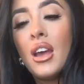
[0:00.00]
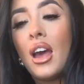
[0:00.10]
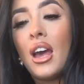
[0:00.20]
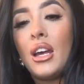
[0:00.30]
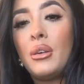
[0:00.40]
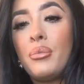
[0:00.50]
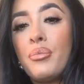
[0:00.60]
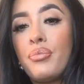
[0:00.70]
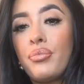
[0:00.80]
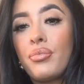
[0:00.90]

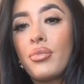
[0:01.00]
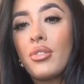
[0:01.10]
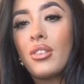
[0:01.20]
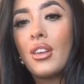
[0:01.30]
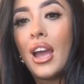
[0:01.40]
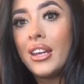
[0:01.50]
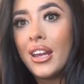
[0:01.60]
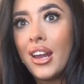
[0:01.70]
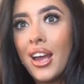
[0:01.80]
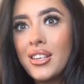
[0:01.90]
I did
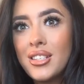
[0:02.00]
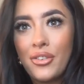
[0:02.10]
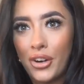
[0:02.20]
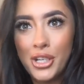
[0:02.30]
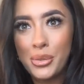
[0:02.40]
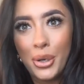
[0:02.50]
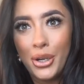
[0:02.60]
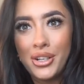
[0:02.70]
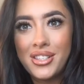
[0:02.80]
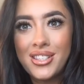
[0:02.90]
ask first
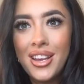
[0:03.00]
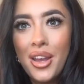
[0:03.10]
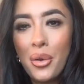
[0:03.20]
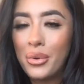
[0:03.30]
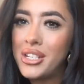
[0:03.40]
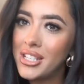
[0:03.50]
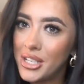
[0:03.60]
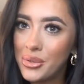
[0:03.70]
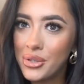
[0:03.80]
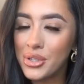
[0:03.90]
words when she said
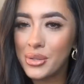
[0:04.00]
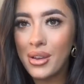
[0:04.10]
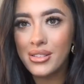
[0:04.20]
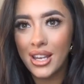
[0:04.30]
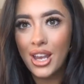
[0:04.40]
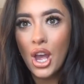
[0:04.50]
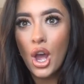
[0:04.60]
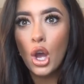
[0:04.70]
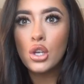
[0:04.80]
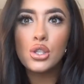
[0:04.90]
she was induced me. I was like,
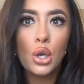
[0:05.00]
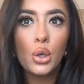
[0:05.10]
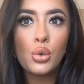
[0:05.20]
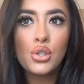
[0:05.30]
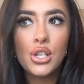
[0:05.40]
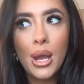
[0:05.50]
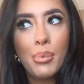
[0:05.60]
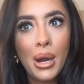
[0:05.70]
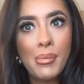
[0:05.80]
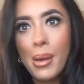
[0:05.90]
so do I
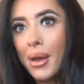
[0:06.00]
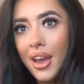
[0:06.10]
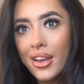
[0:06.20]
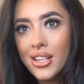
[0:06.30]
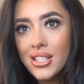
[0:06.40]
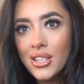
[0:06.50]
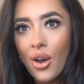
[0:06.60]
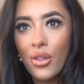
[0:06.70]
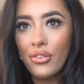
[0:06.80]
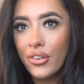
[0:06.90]
bring my bags
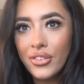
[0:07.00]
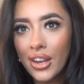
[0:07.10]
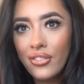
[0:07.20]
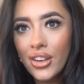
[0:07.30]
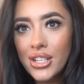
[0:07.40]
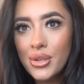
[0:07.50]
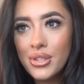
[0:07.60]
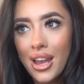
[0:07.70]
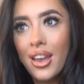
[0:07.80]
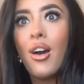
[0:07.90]
on the 15th? And she was
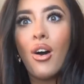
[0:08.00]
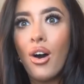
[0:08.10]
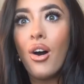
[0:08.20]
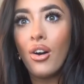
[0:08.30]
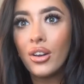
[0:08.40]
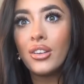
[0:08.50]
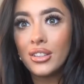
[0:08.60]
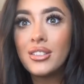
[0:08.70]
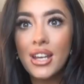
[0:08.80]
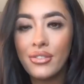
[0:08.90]
like, oh
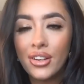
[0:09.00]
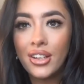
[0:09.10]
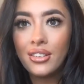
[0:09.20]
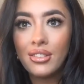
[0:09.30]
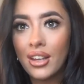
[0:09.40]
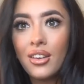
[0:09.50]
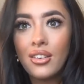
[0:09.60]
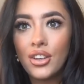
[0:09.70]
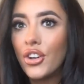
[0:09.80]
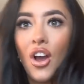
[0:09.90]
definitely, like
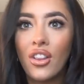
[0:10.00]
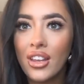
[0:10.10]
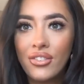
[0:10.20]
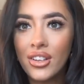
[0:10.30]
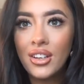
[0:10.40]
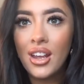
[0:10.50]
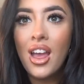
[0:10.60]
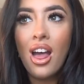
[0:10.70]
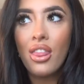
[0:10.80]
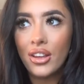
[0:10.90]
you're not leaving
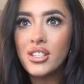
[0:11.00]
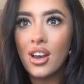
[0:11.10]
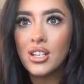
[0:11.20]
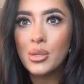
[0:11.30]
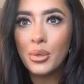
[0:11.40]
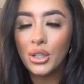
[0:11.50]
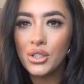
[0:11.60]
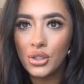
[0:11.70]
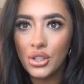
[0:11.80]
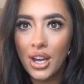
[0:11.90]
this hospital
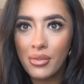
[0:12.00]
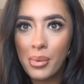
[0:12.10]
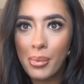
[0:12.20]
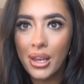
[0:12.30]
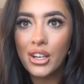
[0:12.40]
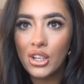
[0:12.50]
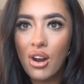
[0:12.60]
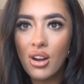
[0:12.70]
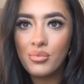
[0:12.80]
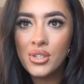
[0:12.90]
until you have a baby in your
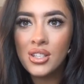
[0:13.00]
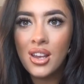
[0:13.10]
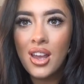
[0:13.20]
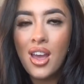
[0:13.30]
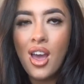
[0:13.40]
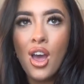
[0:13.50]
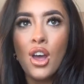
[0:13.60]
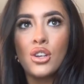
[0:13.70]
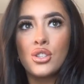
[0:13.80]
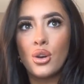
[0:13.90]
arms.
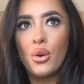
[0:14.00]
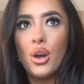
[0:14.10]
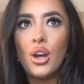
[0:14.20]
So